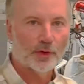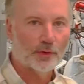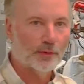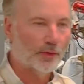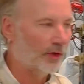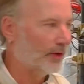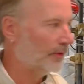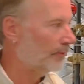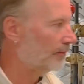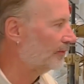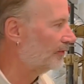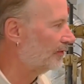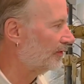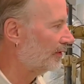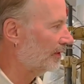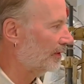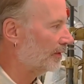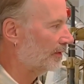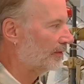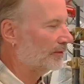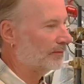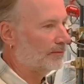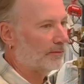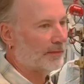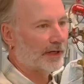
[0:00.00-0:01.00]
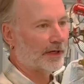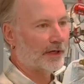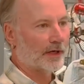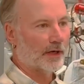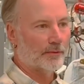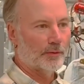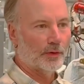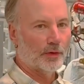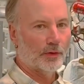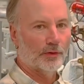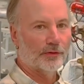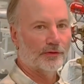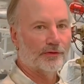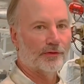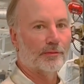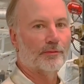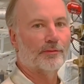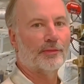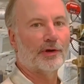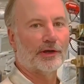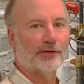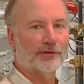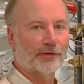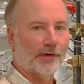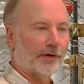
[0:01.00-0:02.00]
room to make our molds and
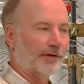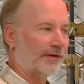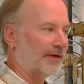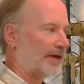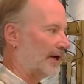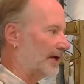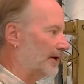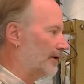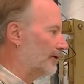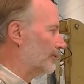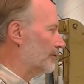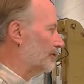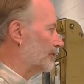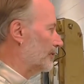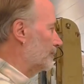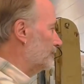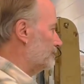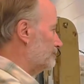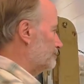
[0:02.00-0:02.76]
press our tiles.